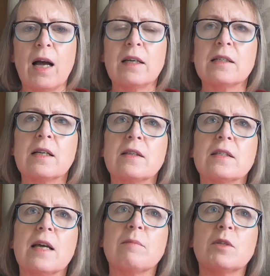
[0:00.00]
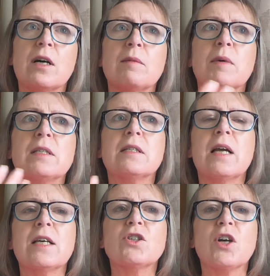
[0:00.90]
And at the same time as
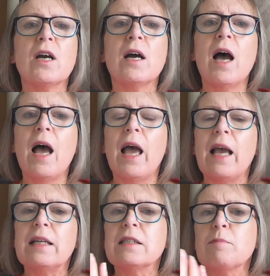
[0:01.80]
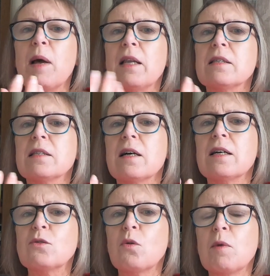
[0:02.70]
nature, it's Belle and
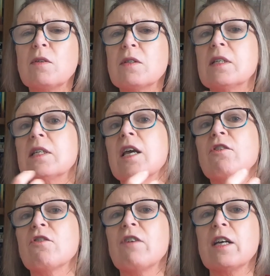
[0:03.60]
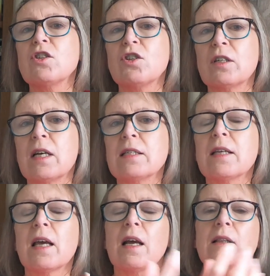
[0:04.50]
Cy's almost deterioration as
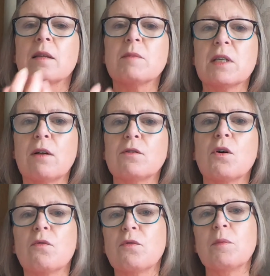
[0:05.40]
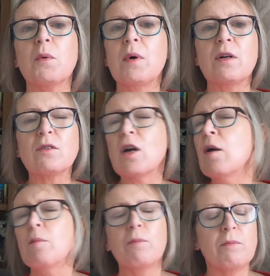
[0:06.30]
they cut themselves off from the world.
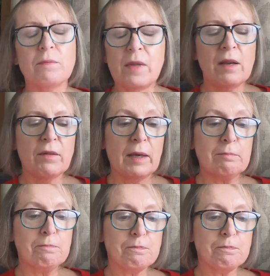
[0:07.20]
Lovely.